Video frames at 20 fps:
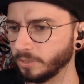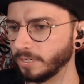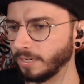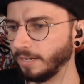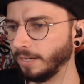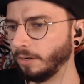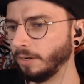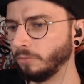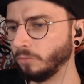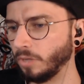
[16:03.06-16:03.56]

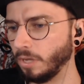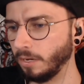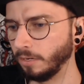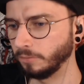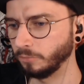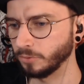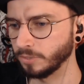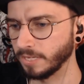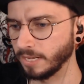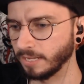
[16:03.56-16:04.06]
How long
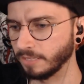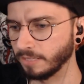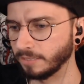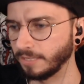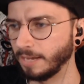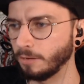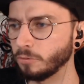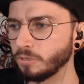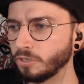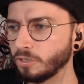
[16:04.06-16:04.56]
was that? That
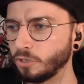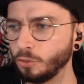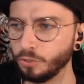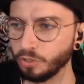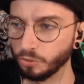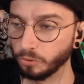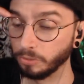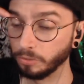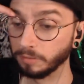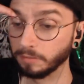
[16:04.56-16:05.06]
was too
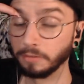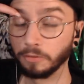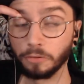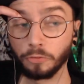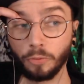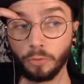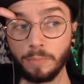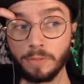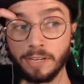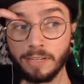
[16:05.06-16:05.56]
short.
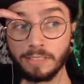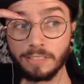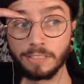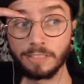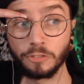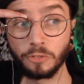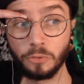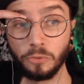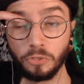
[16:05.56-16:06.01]
Three minutes is too